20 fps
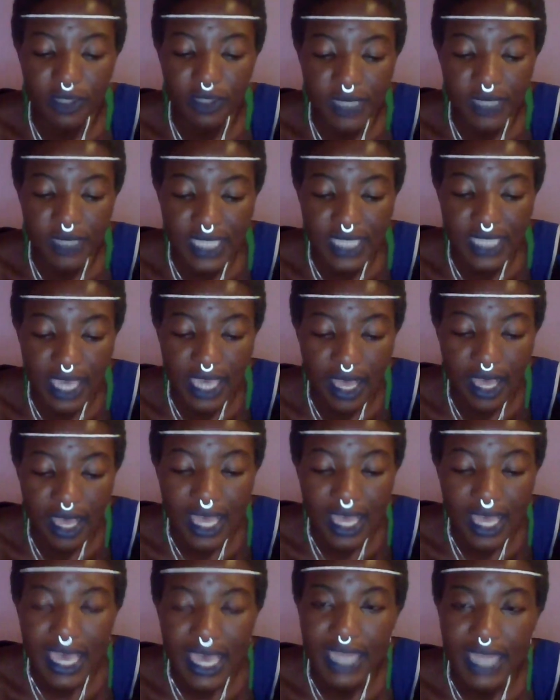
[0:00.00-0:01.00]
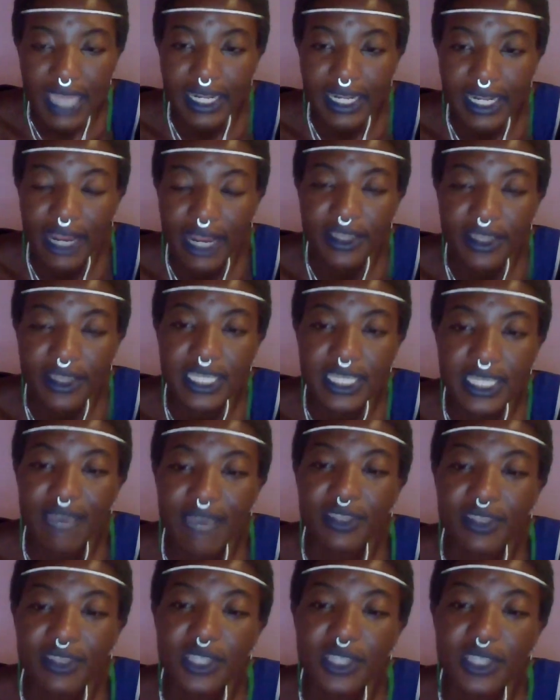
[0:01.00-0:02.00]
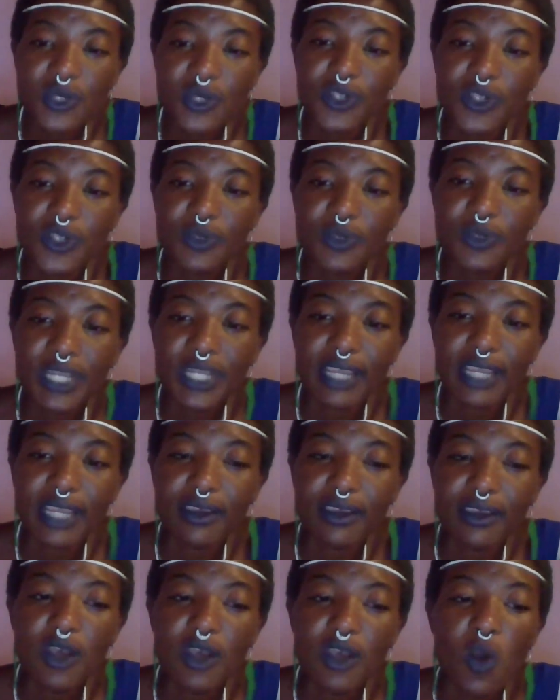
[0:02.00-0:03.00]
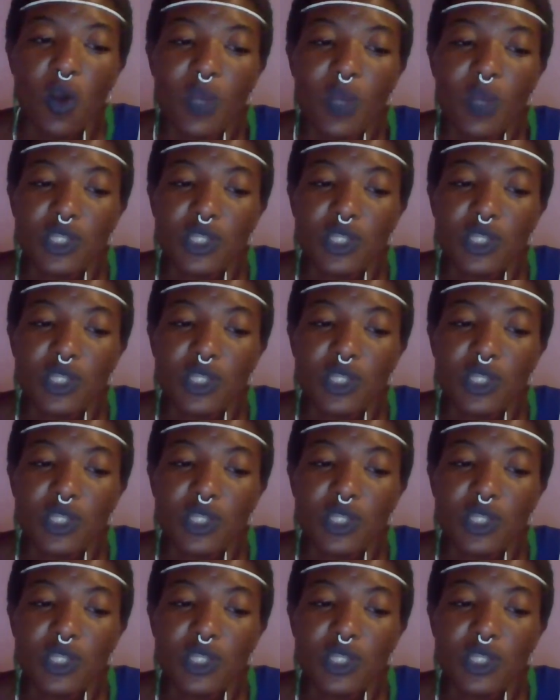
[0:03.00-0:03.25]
Freedom is here, and clarity, everything is going to be clear.